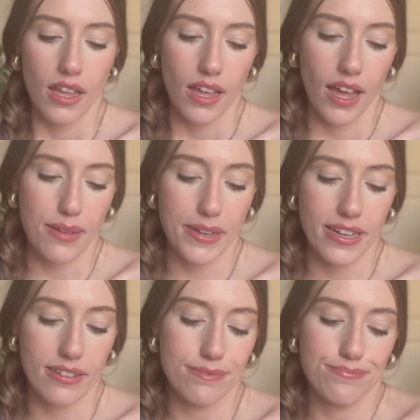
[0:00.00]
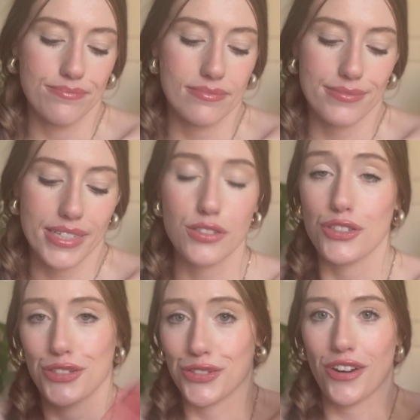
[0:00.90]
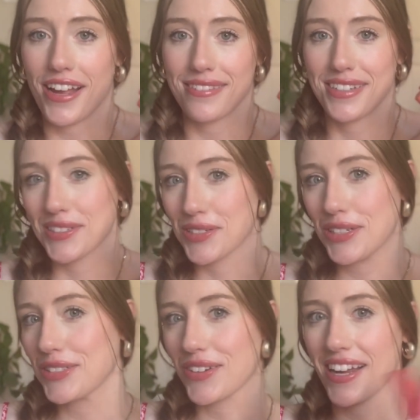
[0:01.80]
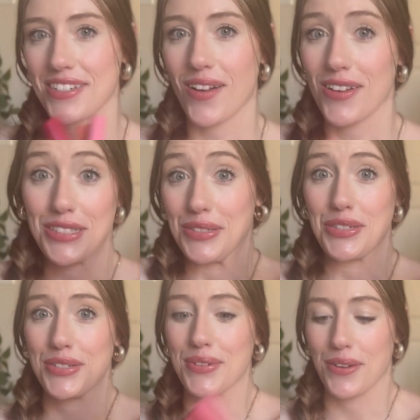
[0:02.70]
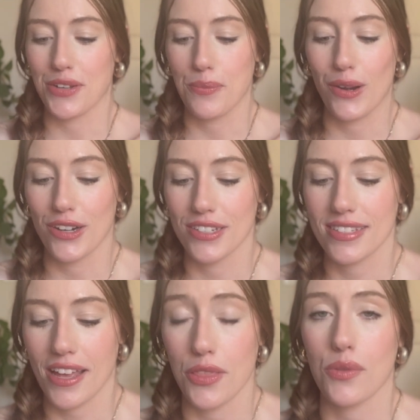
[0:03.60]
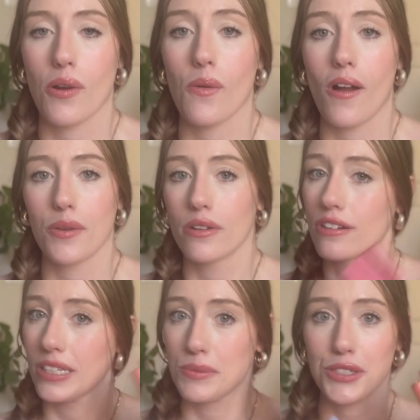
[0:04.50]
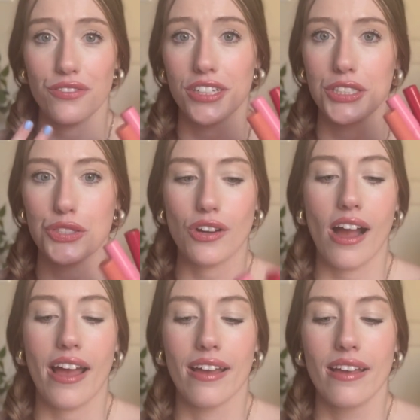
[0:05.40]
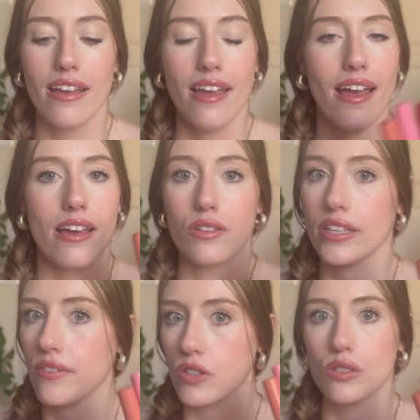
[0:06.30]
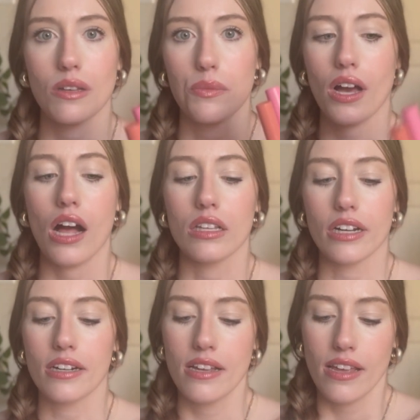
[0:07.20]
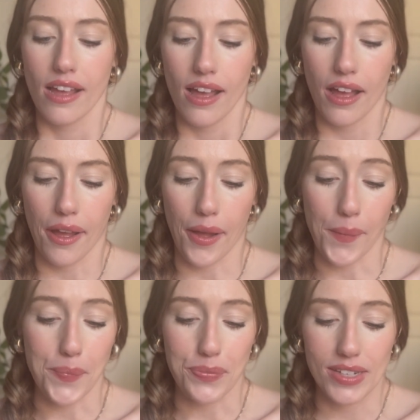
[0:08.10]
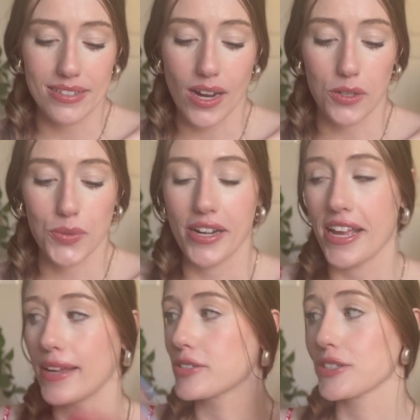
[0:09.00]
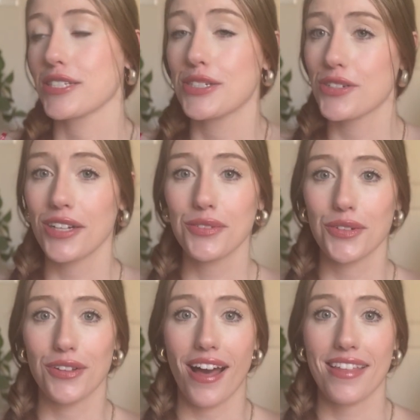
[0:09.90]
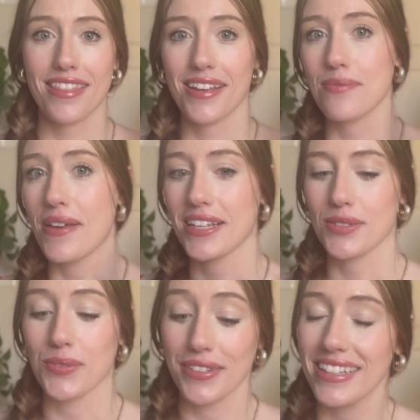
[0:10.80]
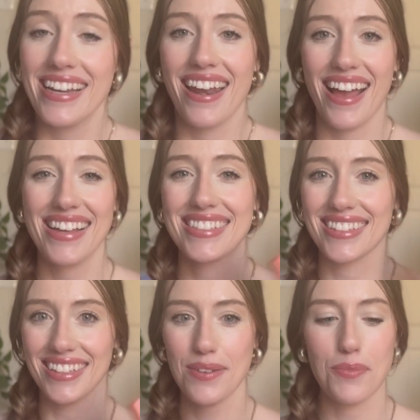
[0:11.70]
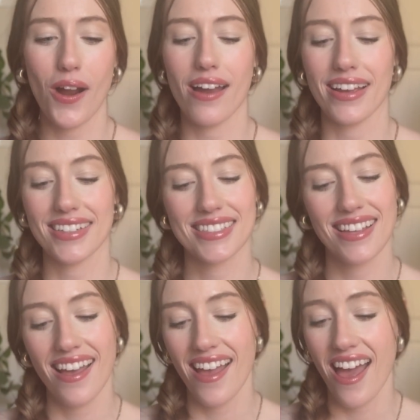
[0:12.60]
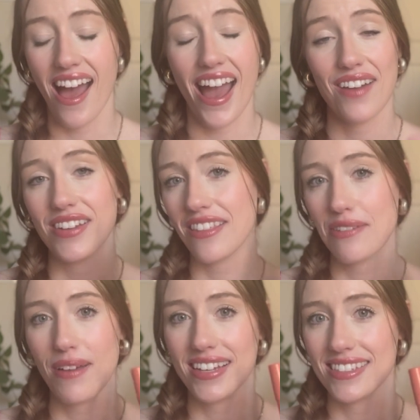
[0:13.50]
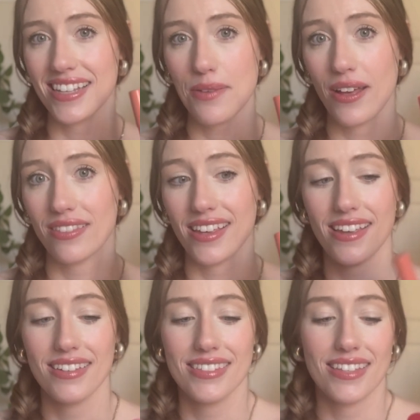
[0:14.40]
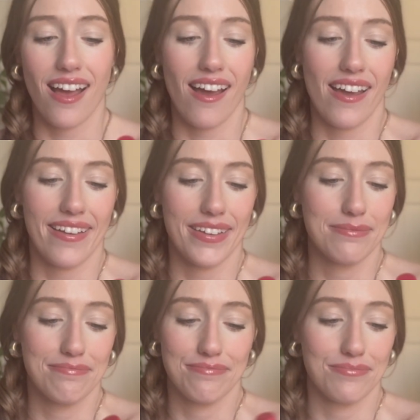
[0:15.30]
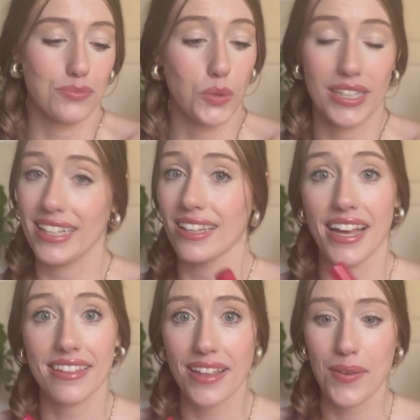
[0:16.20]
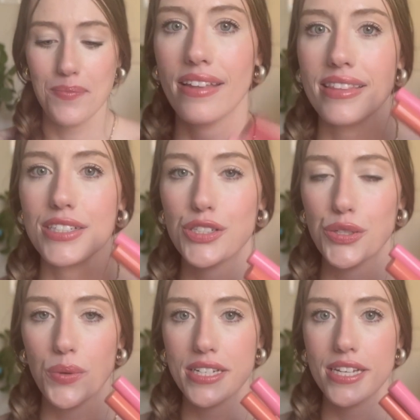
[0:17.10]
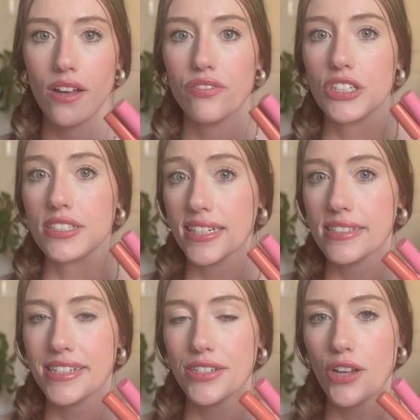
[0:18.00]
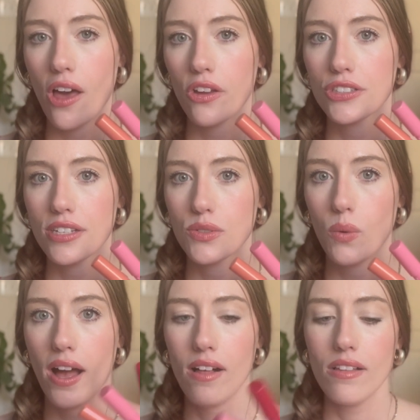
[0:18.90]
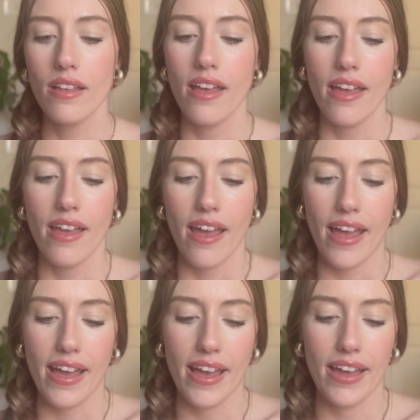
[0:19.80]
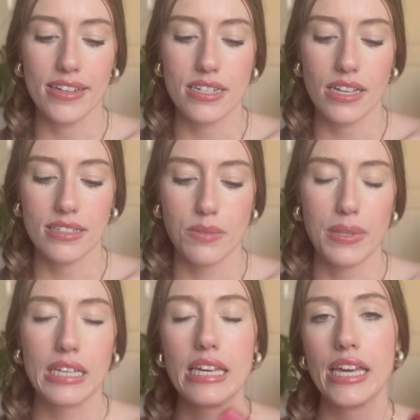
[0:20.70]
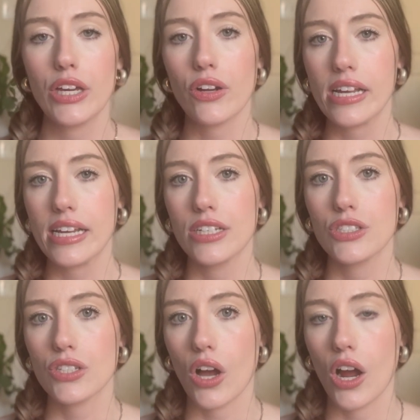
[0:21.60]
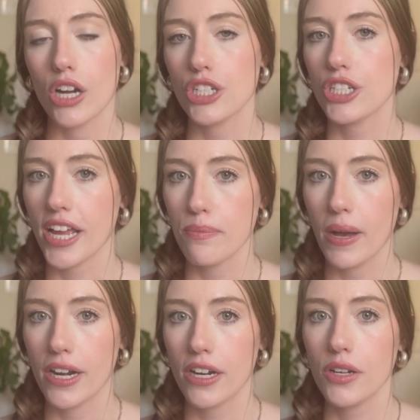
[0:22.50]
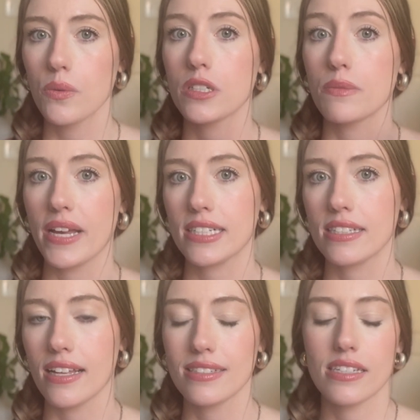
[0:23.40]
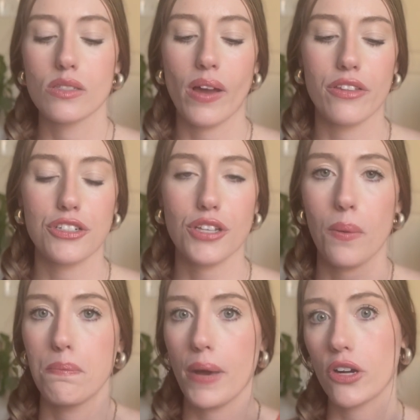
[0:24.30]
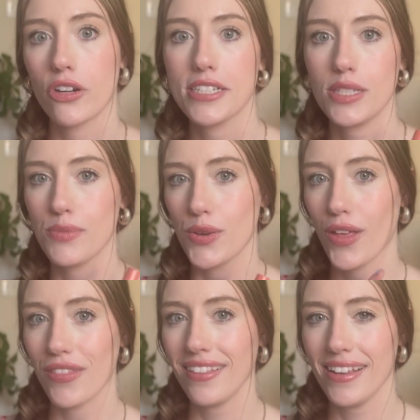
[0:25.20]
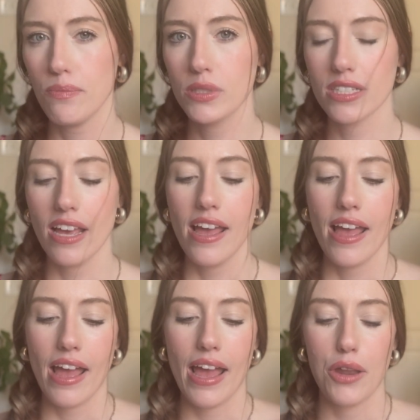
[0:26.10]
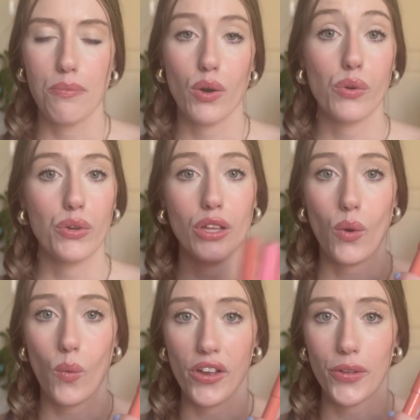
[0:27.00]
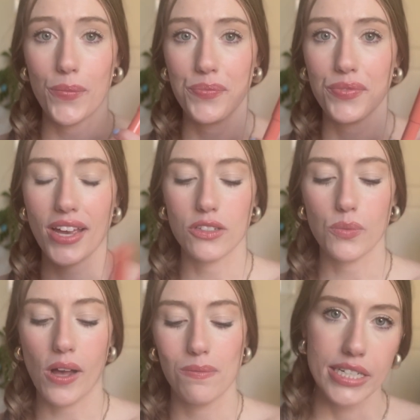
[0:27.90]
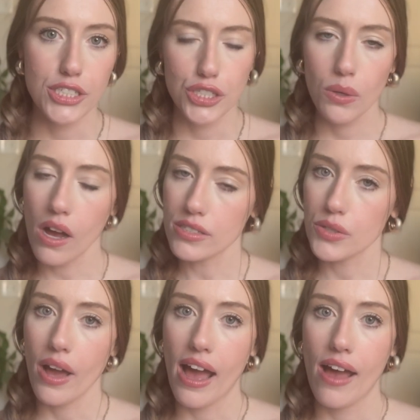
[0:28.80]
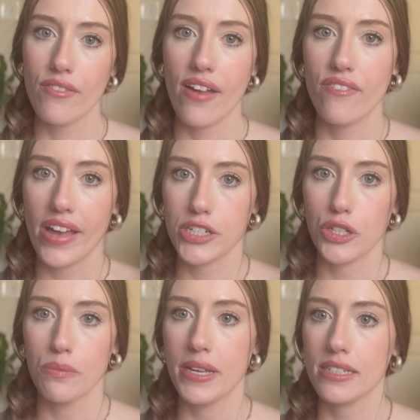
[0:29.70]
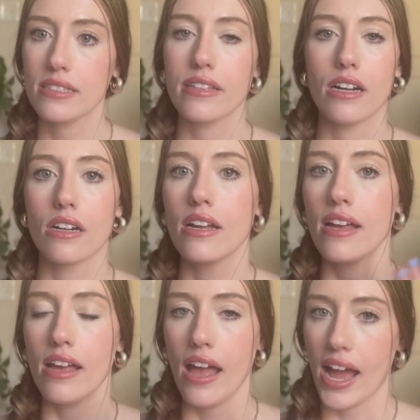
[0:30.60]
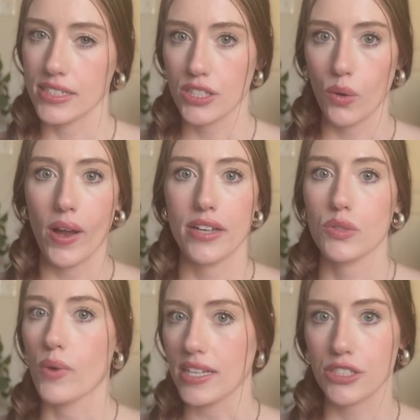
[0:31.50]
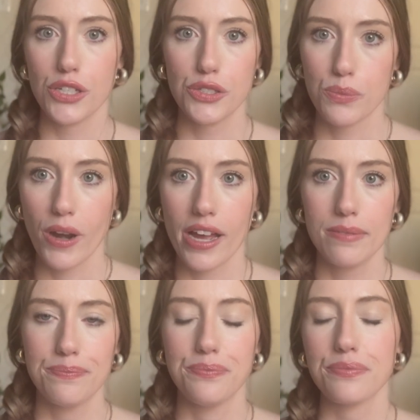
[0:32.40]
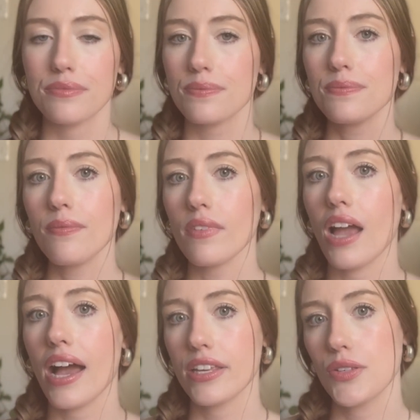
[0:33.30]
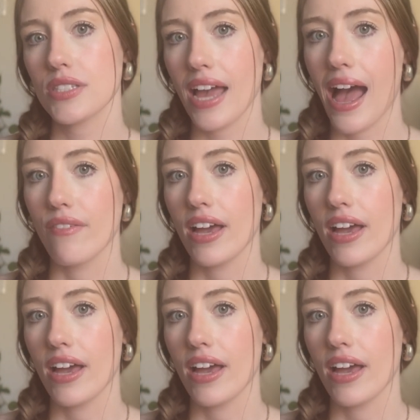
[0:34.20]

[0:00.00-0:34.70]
I mean, these are just great. These are just great to also just throw in your purse and throw on when your lips are feeling dry, and it'll give you some color. Tower 28 just in general I think makes really nice lip products. I have nothing bad to say about these. I really like them. These do retail for $16 as well, And some of the key ingredients are shea butter, which makes sense. That's why they're so buttery smooth on the lips, and marula oil as well. They do also have a facial mist, their SOS Rescue Spray. I used to have it.